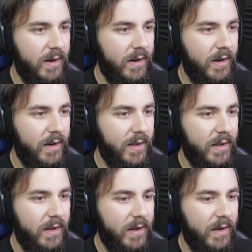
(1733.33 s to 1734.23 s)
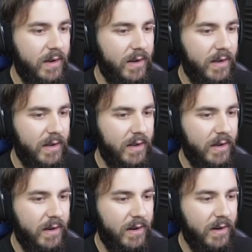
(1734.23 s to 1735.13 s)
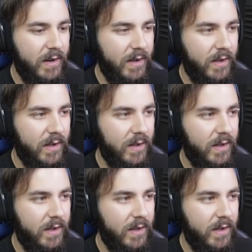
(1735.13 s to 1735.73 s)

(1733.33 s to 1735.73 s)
Nobody speaks.